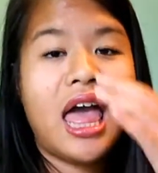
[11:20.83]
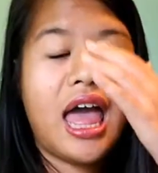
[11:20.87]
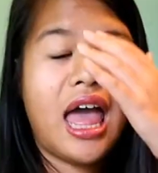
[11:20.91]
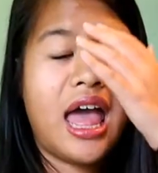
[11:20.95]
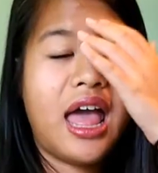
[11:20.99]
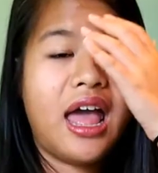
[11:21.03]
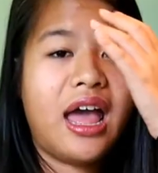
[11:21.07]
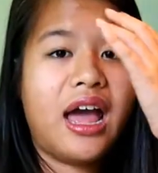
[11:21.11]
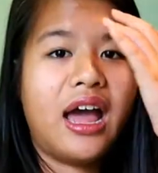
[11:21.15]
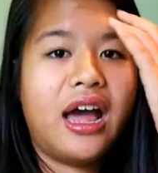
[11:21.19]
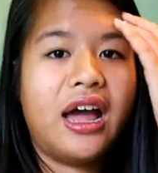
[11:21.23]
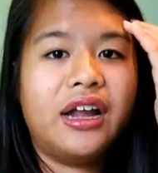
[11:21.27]

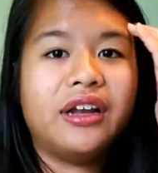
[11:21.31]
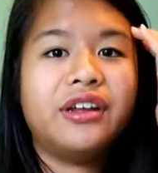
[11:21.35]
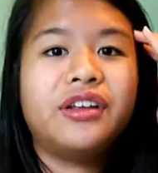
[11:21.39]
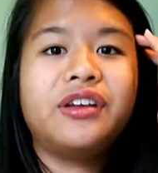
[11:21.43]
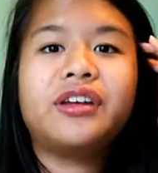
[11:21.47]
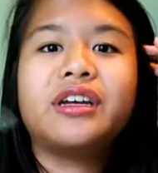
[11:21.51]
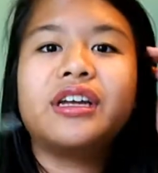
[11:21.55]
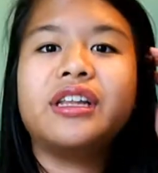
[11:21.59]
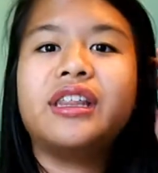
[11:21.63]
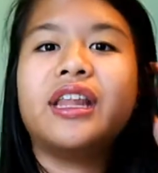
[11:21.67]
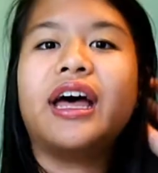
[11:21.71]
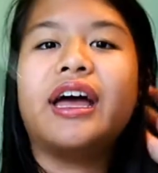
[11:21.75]
And you
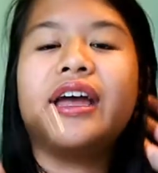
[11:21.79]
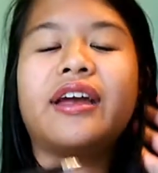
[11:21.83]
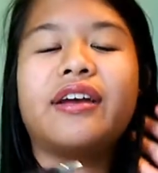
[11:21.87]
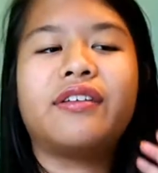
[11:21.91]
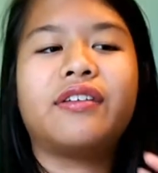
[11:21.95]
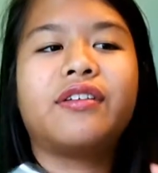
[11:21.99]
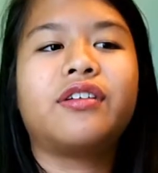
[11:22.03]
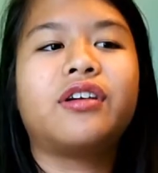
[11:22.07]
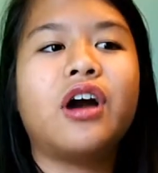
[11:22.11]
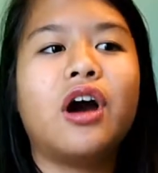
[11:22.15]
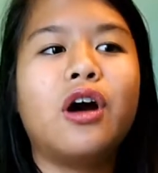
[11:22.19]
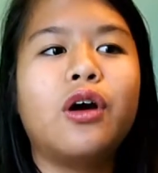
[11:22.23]
can
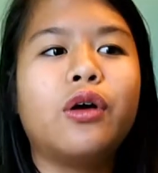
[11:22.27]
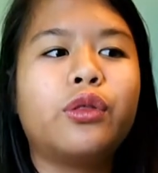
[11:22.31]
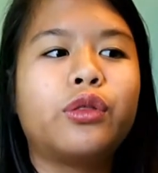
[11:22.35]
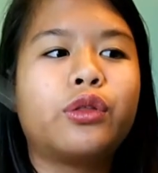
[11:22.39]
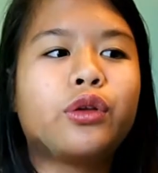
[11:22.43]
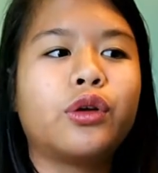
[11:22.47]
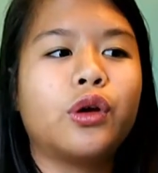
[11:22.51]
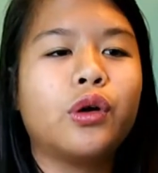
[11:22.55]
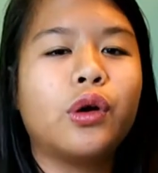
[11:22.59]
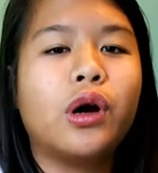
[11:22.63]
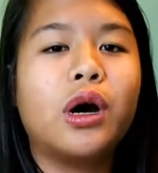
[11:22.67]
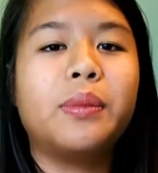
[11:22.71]
like go
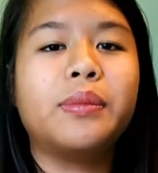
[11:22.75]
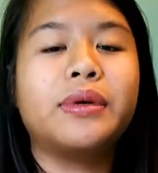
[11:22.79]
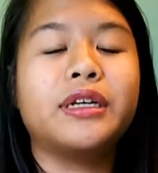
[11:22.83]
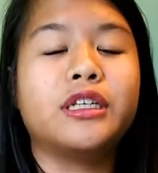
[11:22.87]
through them.